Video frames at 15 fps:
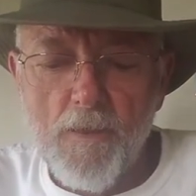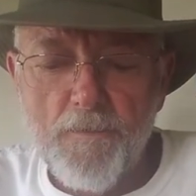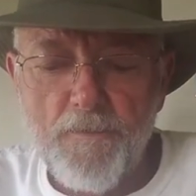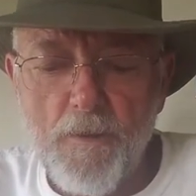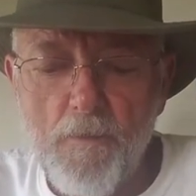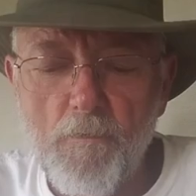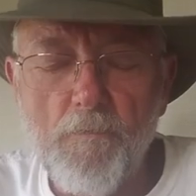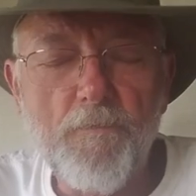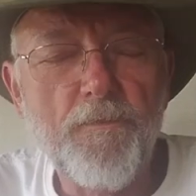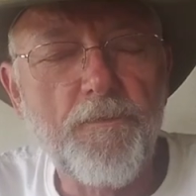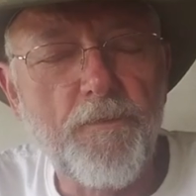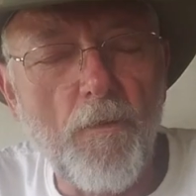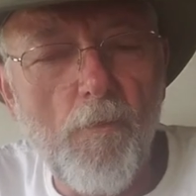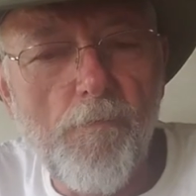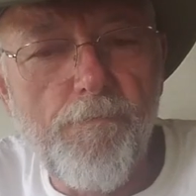So
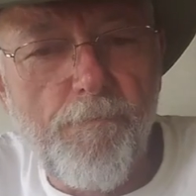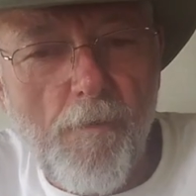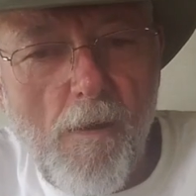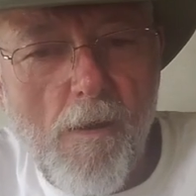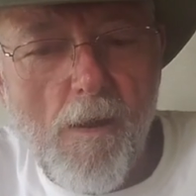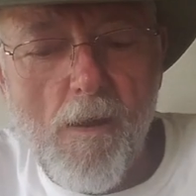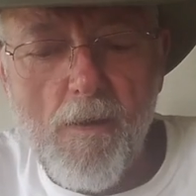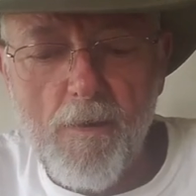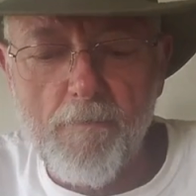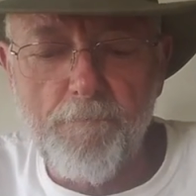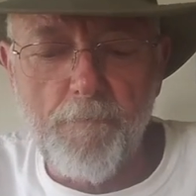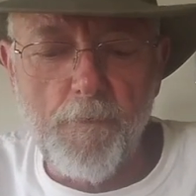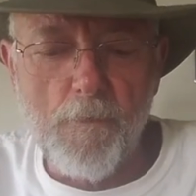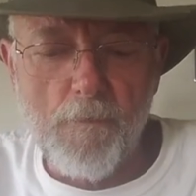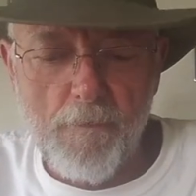far, a
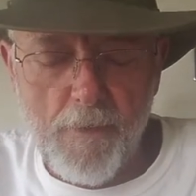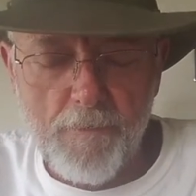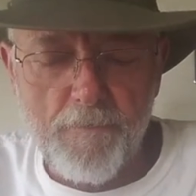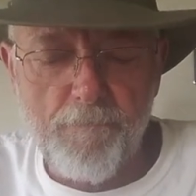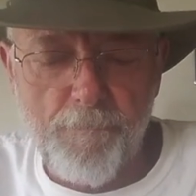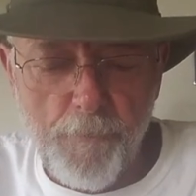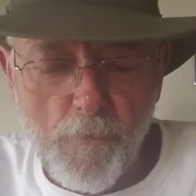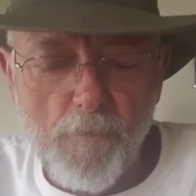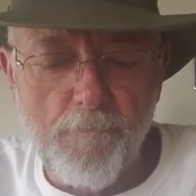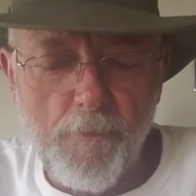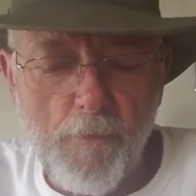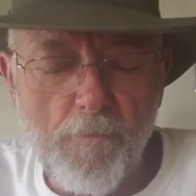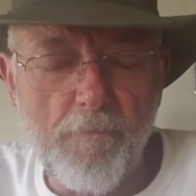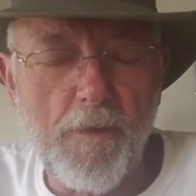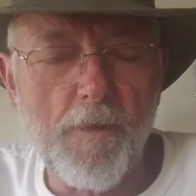few of
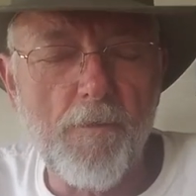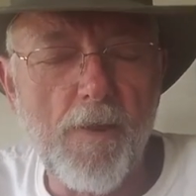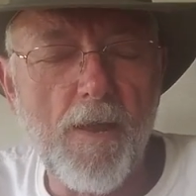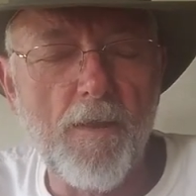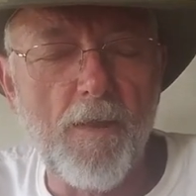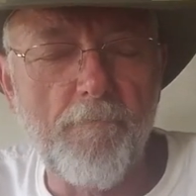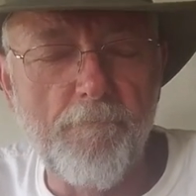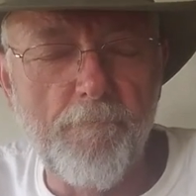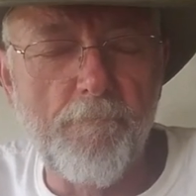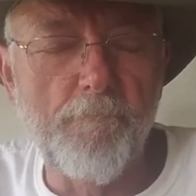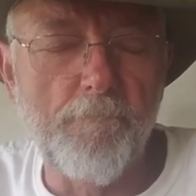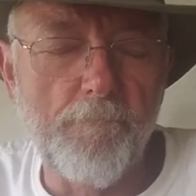you have